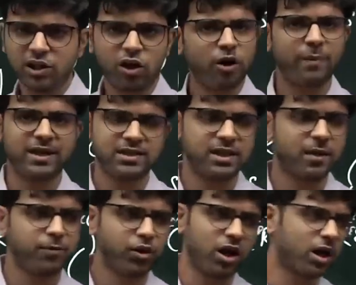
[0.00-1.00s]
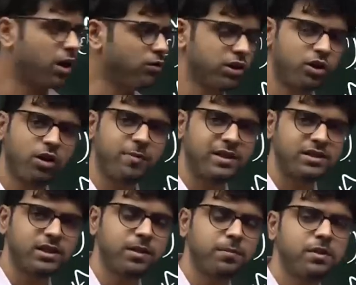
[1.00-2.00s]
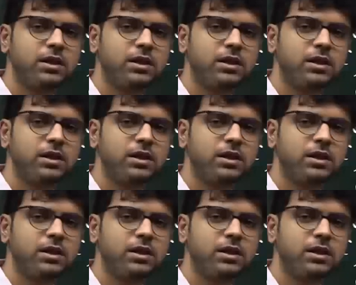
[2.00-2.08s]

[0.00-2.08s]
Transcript: are all messed up. Your accounts are all messed up.